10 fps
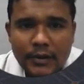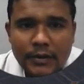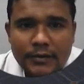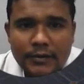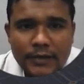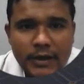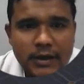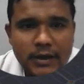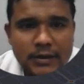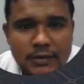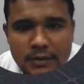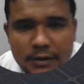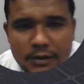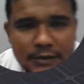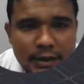Second,
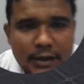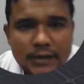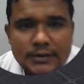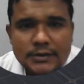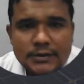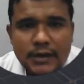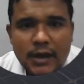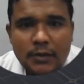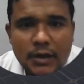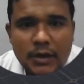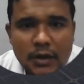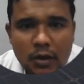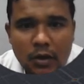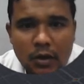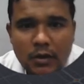take up a
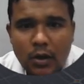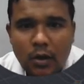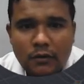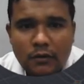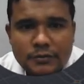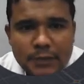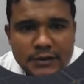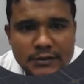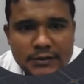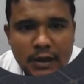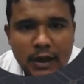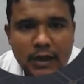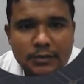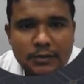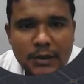lot of space. As
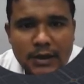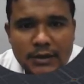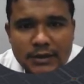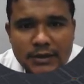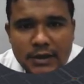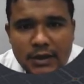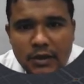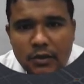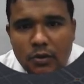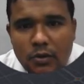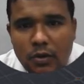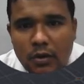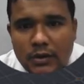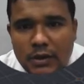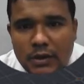panels generally go on
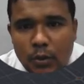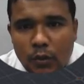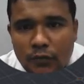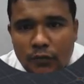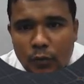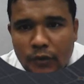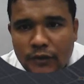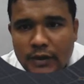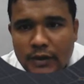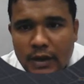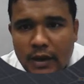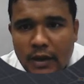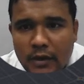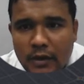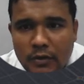the roof, we feel they
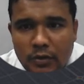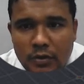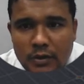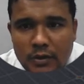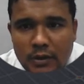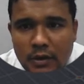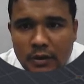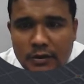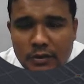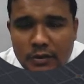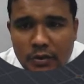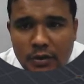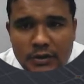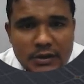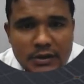don't
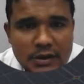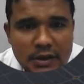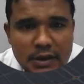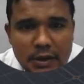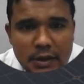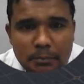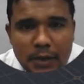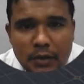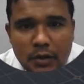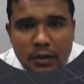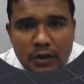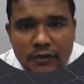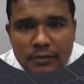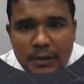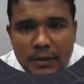really impact your living
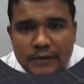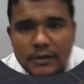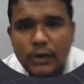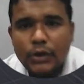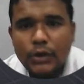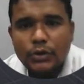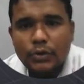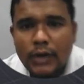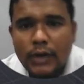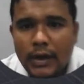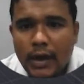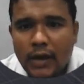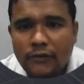space. You can have